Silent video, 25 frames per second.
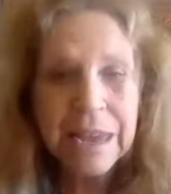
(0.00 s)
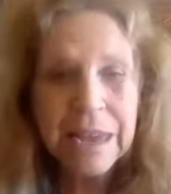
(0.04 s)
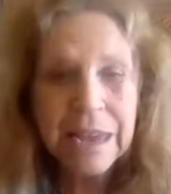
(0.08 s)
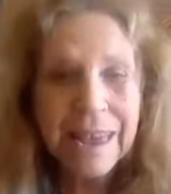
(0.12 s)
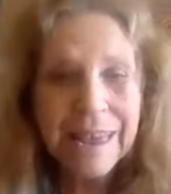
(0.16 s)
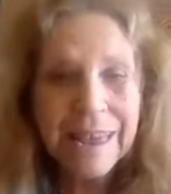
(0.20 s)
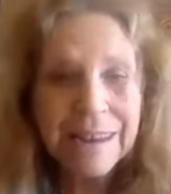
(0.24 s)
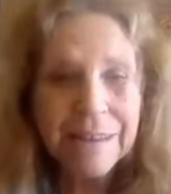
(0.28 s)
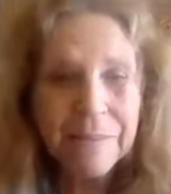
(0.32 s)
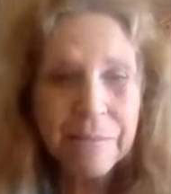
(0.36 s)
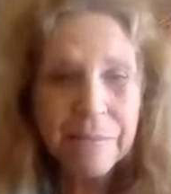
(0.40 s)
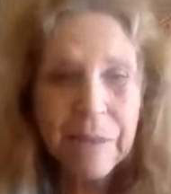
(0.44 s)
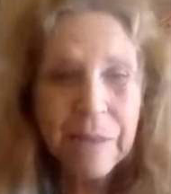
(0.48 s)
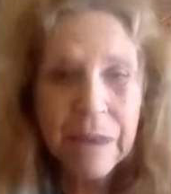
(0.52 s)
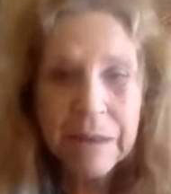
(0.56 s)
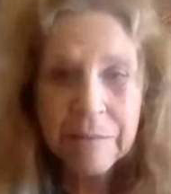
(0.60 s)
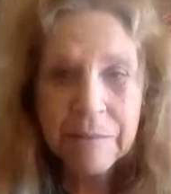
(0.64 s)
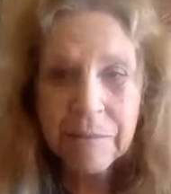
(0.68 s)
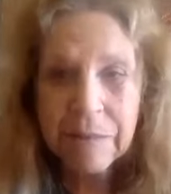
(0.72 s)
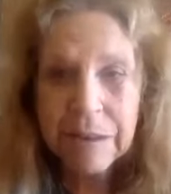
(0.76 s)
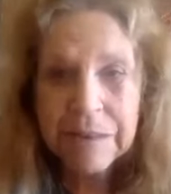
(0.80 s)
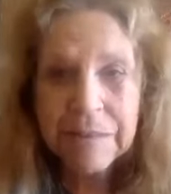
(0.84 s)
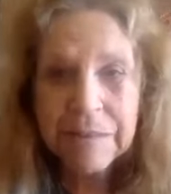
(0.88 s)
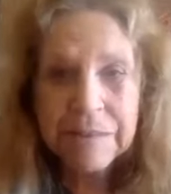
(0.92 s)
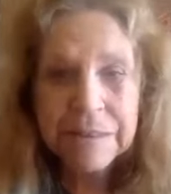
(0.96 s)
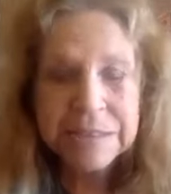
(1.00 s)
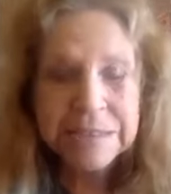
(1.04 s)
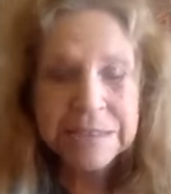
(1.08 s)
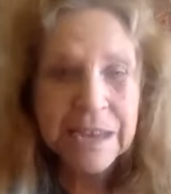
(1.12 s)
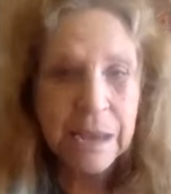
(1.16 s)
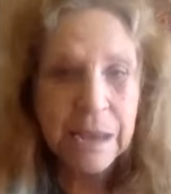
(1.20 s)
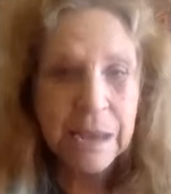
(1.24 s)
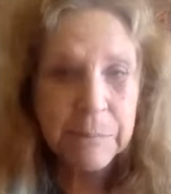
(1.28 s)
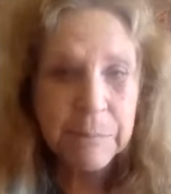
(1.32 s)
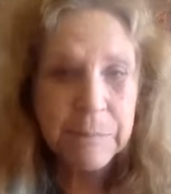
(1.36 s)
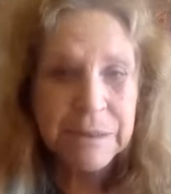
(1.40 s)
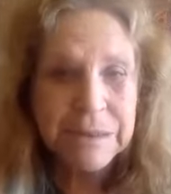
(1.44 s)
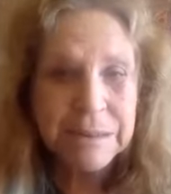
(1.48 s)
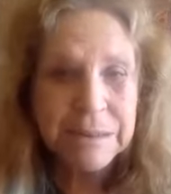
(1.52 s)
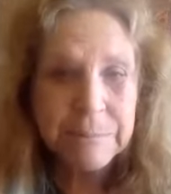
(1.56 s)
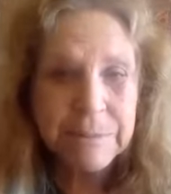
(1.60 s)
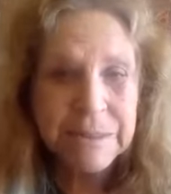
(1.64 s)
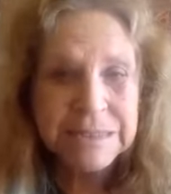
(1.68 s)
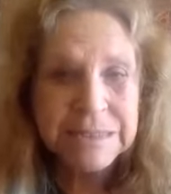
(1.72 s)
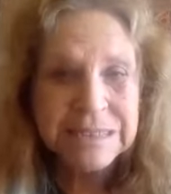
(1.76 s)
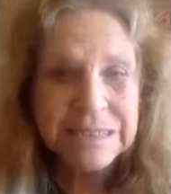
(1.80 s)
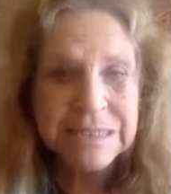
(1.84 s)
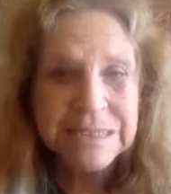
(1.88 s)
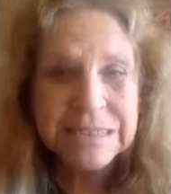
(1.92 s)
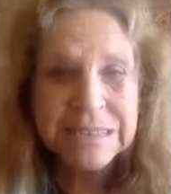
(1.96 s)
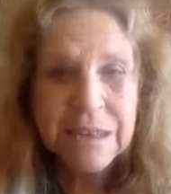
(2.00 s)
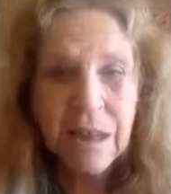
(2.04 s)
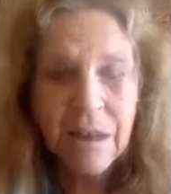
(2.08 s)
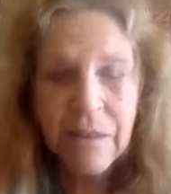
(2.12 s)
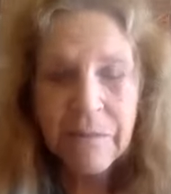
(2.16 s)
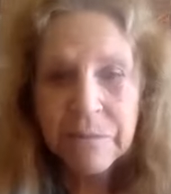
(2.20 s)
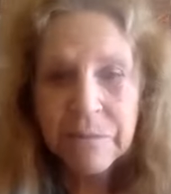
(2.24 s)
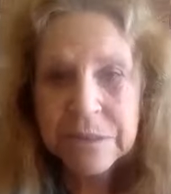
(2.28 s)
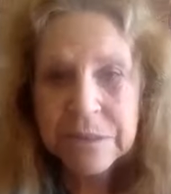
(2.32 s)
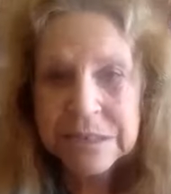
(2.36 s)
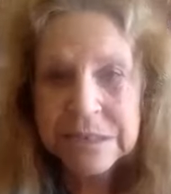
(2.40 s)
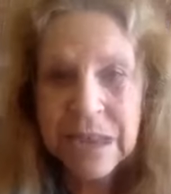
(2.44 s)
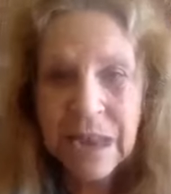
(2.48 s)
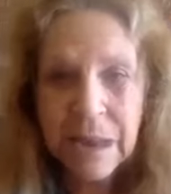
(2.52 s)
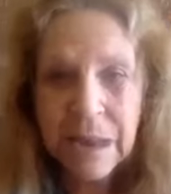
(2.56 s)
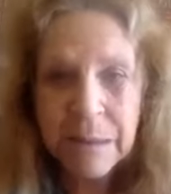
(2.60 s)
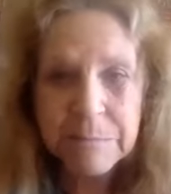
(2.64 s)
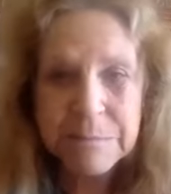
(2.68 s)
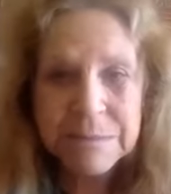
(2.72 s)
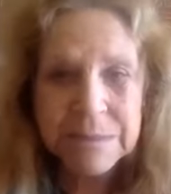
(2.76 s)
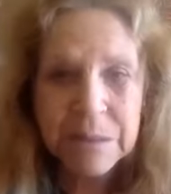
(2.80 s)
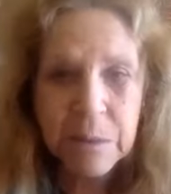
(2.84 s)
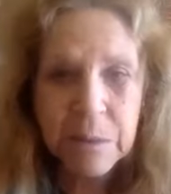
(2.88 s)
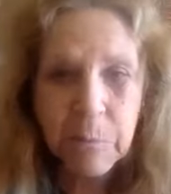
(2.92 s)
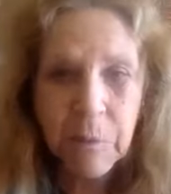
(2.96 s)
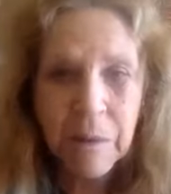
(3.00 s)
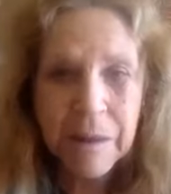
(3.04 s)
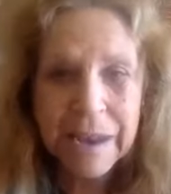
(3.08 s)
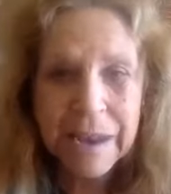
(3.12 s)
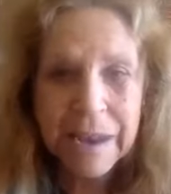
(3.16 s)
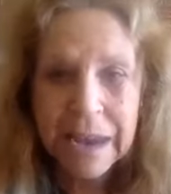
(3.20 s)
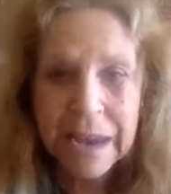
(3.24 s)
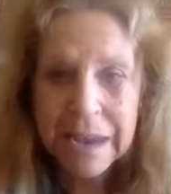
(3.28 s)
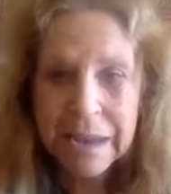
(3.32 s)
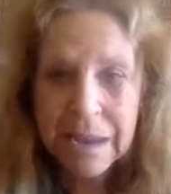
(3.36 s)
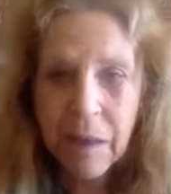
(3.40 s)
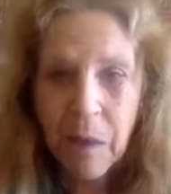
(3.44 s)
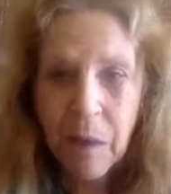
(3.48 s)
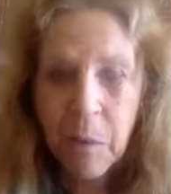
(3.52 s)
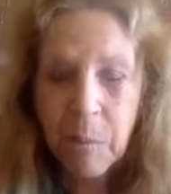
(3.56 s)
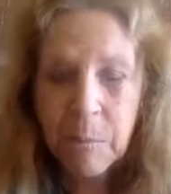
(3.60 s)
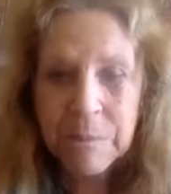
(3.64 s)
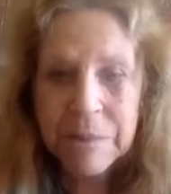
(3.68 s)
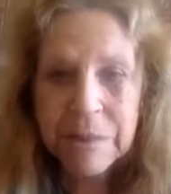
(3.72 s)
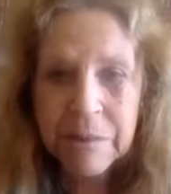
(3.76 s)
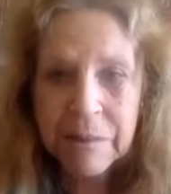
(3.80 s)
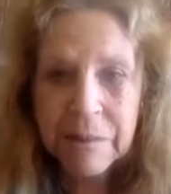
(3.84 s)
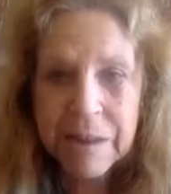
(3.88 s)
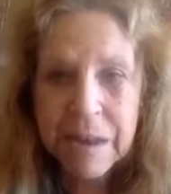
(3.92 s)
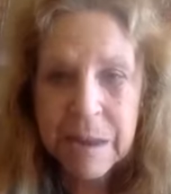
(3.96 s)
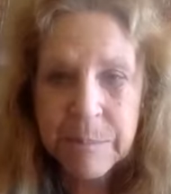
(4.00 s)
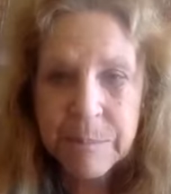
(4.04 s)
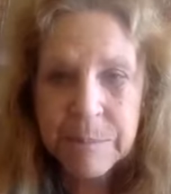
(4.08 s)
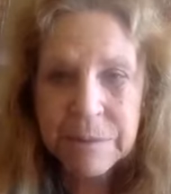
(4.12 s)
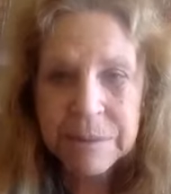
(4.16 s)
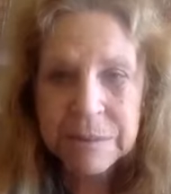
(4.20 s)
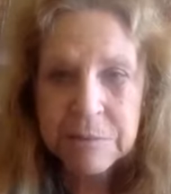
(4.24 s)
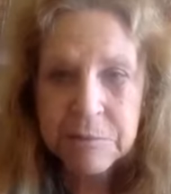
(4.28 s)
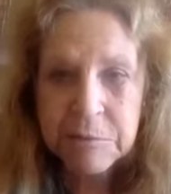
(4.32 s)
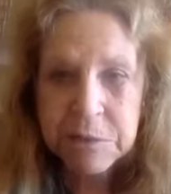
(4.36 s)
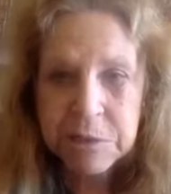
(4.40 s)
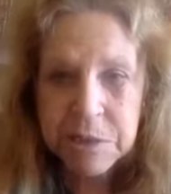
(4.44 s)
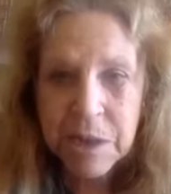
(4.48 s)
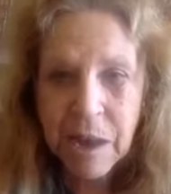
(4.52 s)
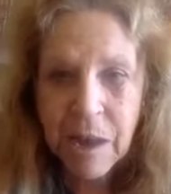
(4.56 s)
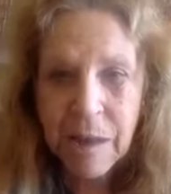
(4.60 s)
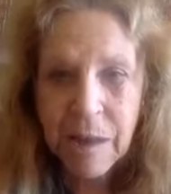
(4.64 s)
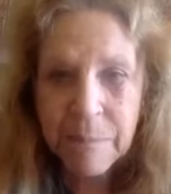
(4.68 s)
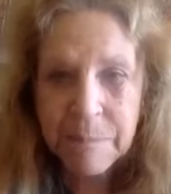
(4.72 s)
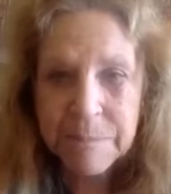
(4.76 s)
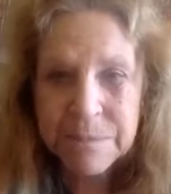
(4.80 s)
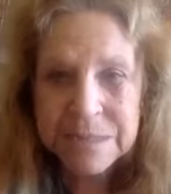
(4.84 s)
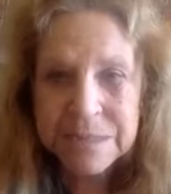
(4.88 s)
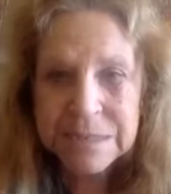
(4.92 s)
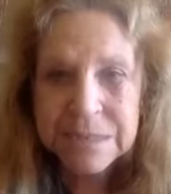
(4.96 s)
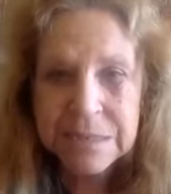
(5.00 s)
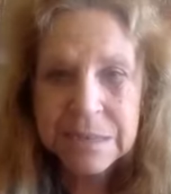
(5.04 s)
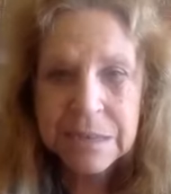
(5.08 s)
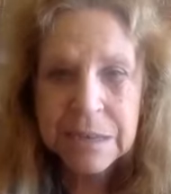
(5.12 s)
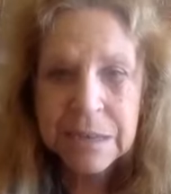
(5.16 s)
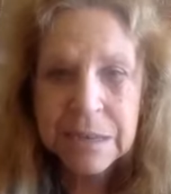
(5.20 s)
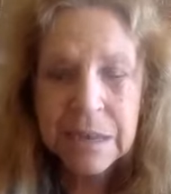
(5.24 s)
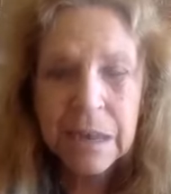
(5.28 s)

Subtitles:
And if they are in the tech business, oftentimes they're working at home and they're keeping their jobs,